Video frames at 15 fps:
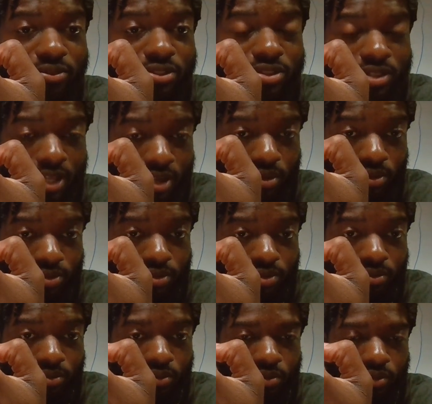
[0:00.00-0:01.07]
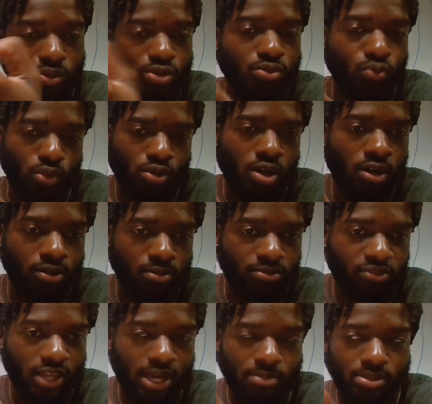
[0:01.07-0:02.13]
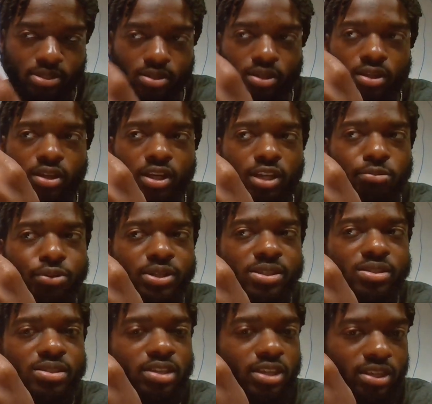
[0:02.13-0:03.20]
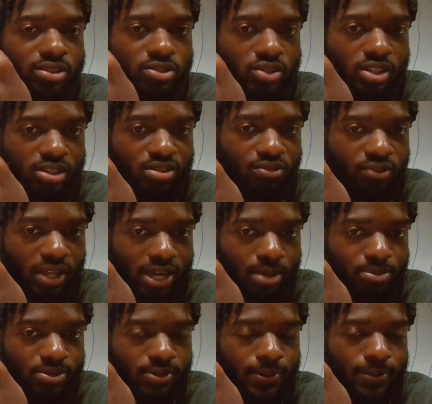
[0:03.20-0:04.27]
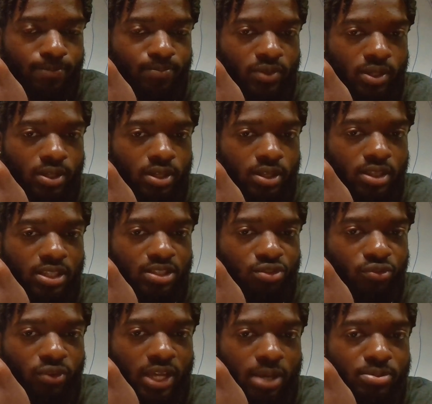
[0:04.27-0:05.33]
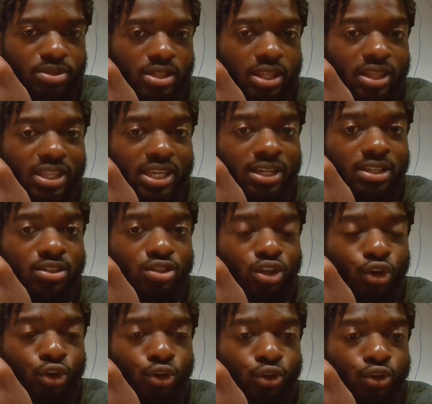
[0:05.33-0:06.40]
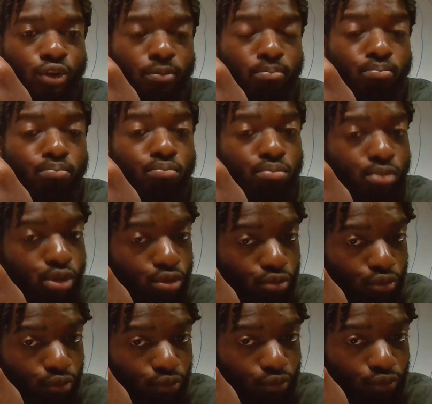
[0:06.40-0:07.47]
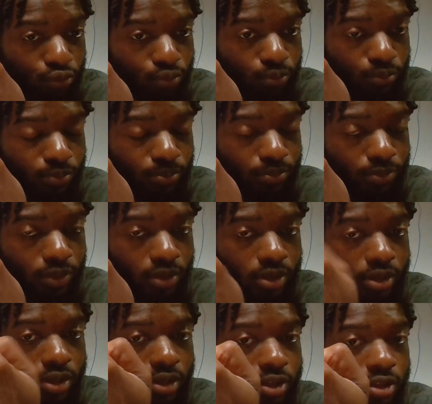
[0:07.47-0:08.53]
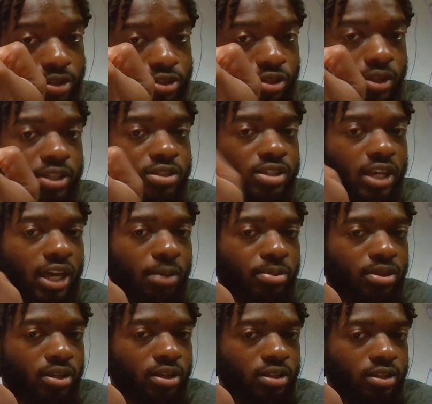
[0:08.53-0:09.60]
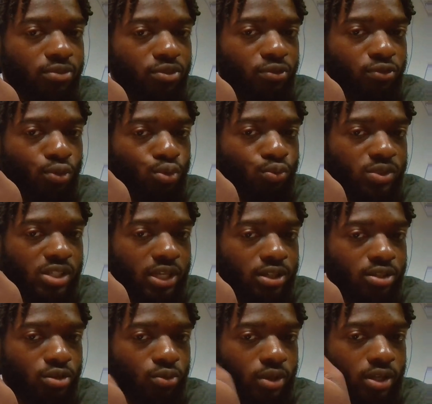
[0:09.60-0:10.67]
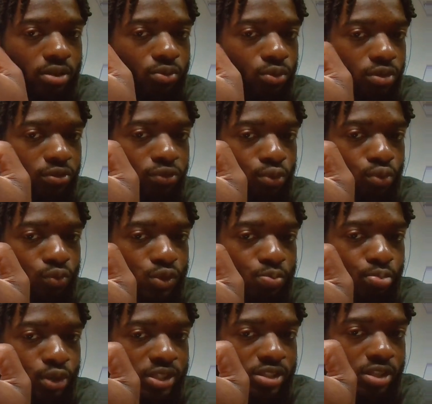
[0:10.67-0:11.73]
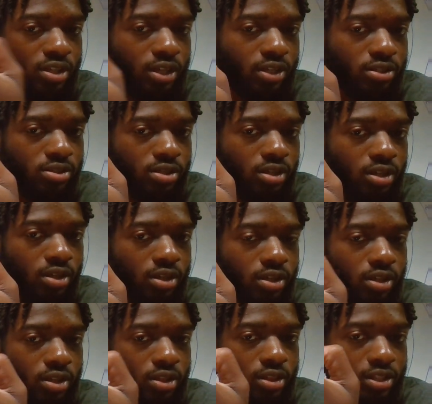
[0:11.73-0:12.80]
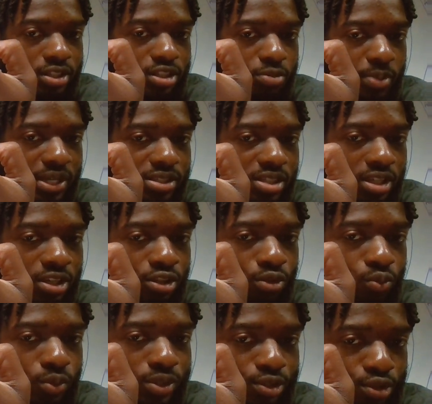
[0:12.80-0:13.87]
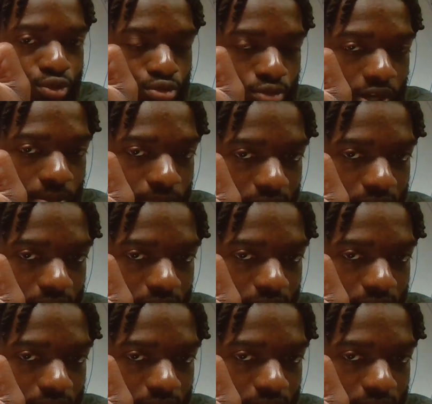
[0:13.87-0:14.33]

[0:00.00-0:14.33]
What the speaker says: cells, which we'll call them flaps. It presses against these flaps. These flaps then in turn move. So let's say hypothetically if the fluid was entering or the fluid was pressing against, this space here would drop